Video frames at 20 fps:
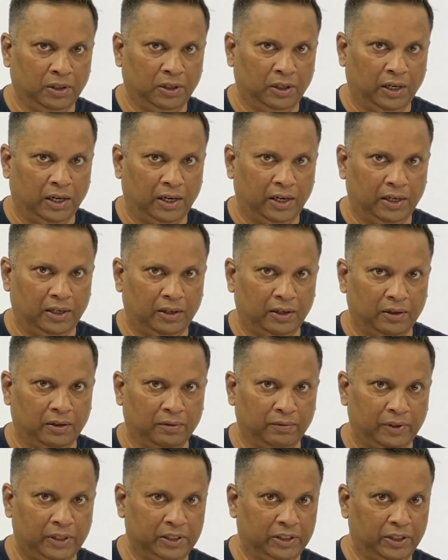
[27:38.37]
and
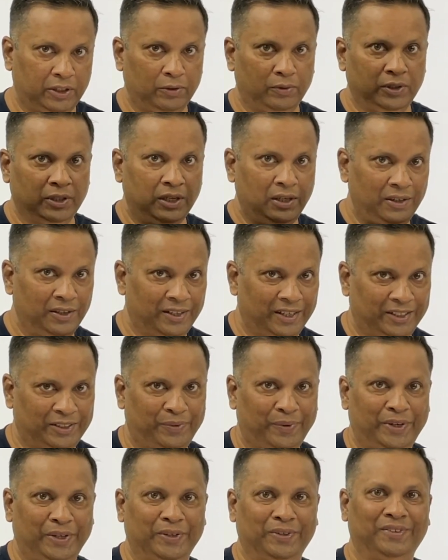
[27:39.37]
we'll see you in the next
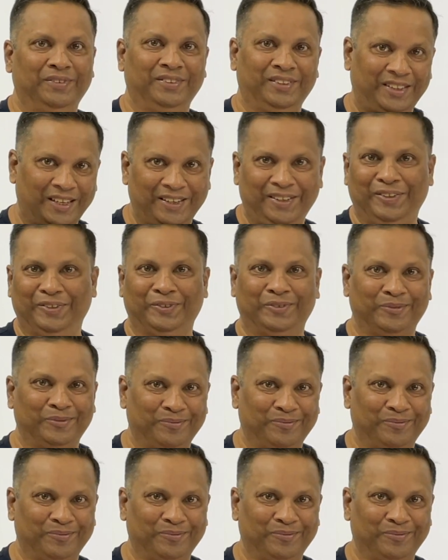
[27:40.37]
video. Thank you.